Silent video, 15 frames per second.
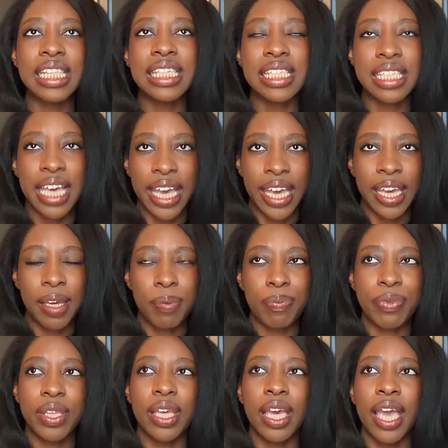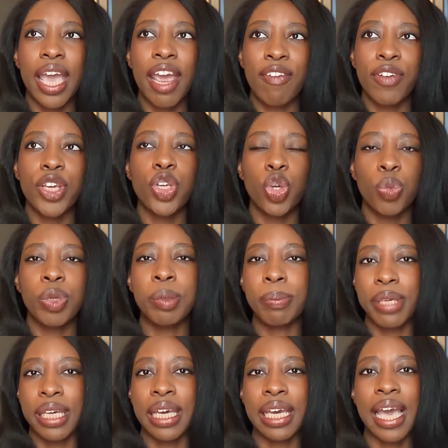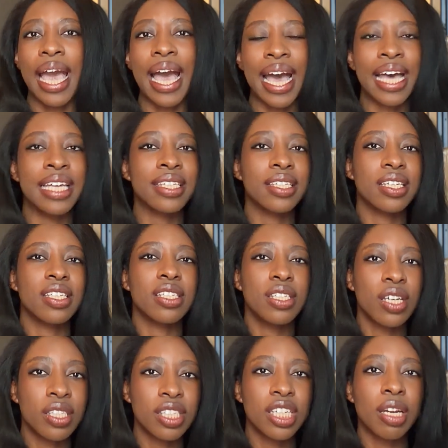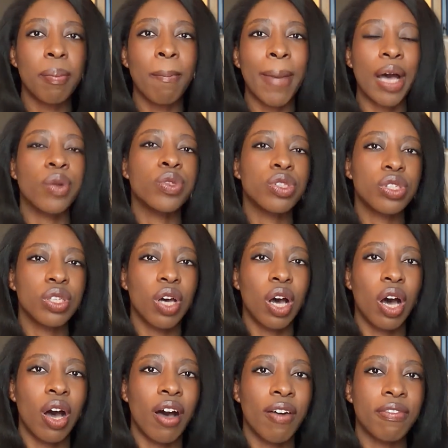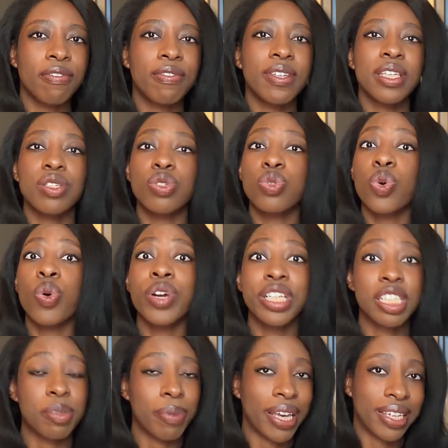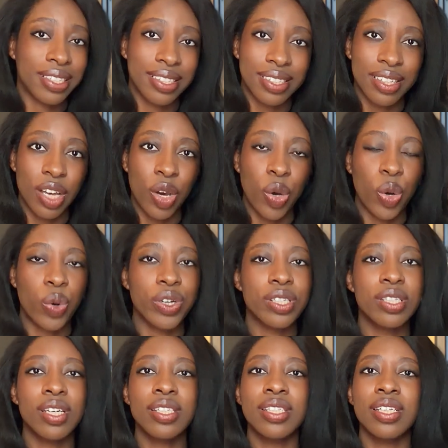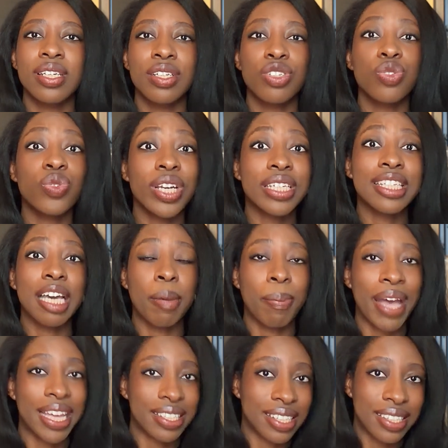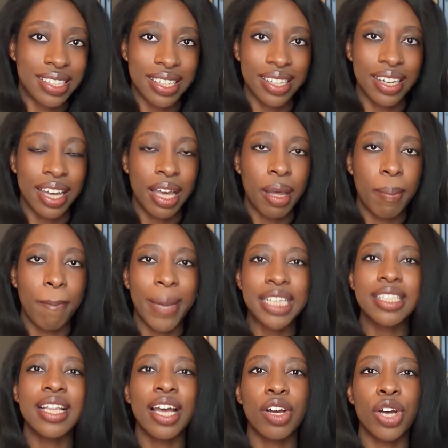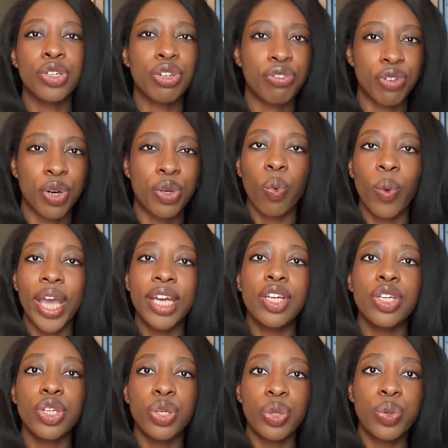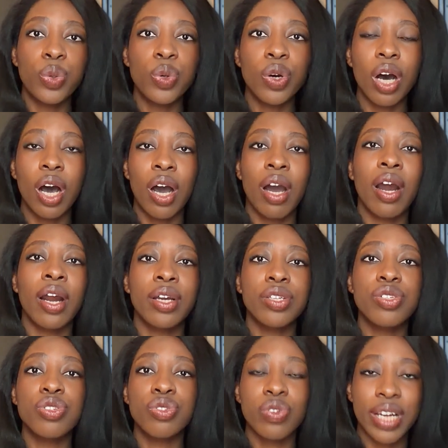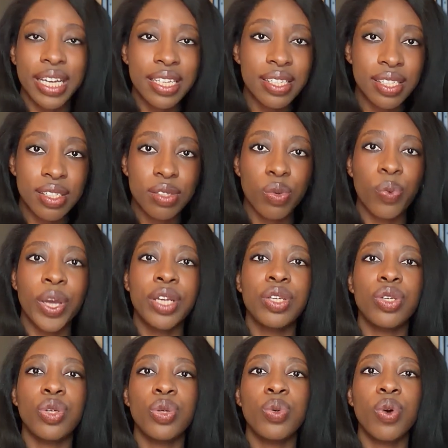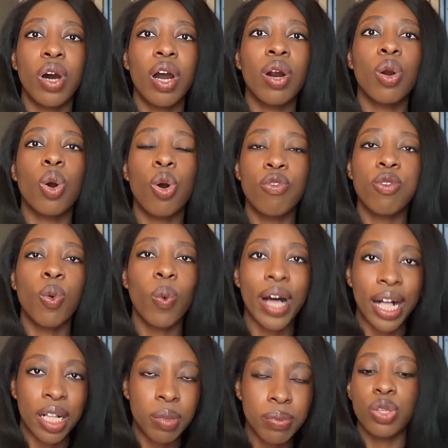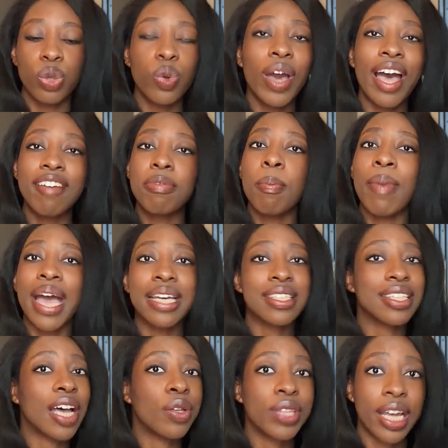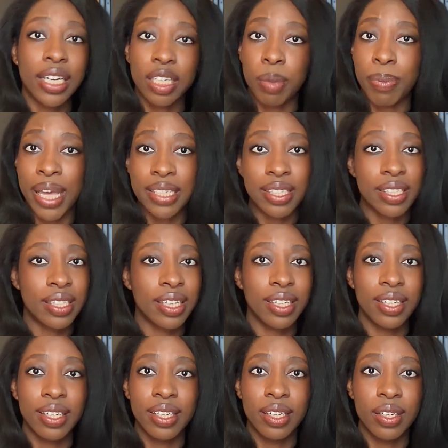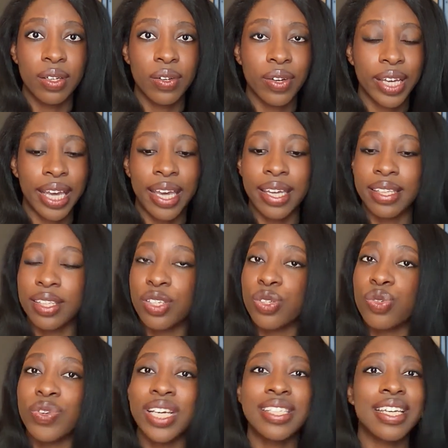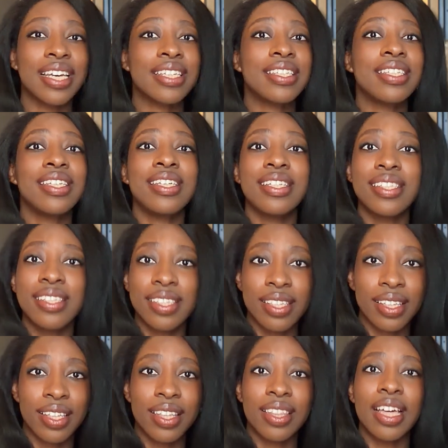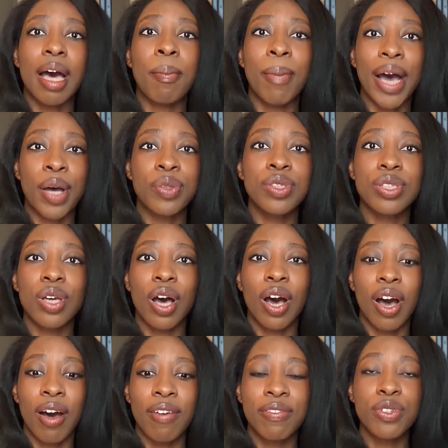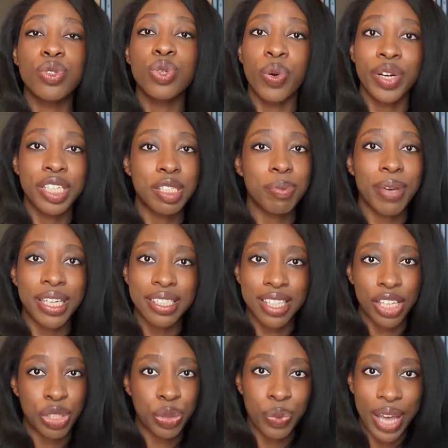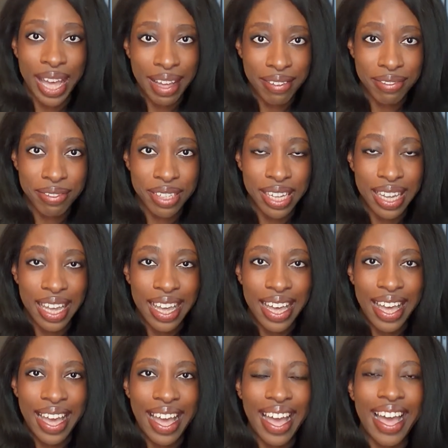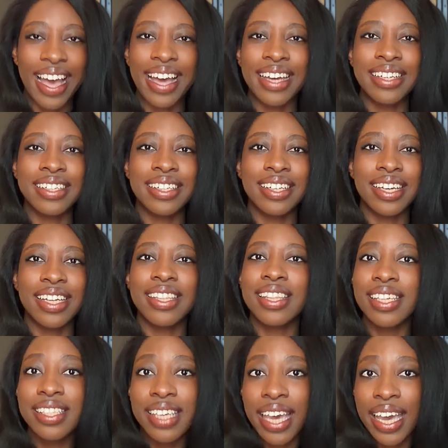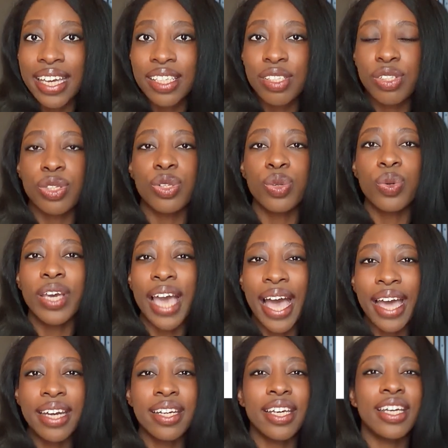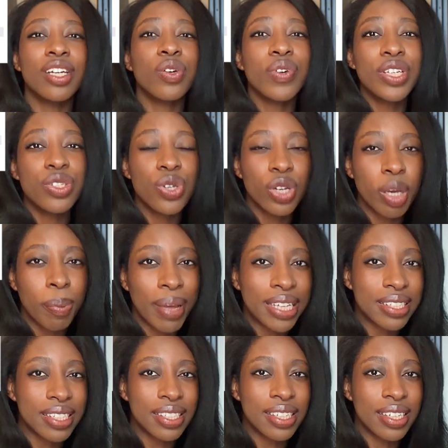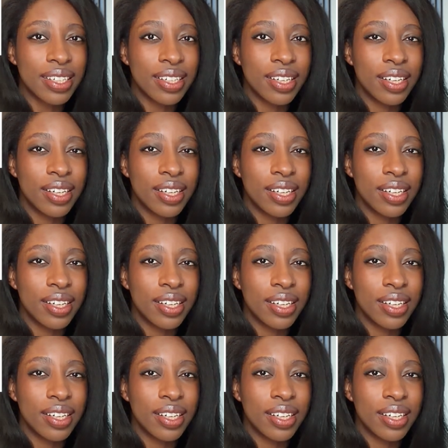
say every human being has a certain amount of storage space or a certain stress capacity, much like on your phone. When you are stressed, when you are overwhelmed, you have maxed out that capacity. Okay, the stress exceeds the amount of storage space that you have. And in this case, you can increase your capacity,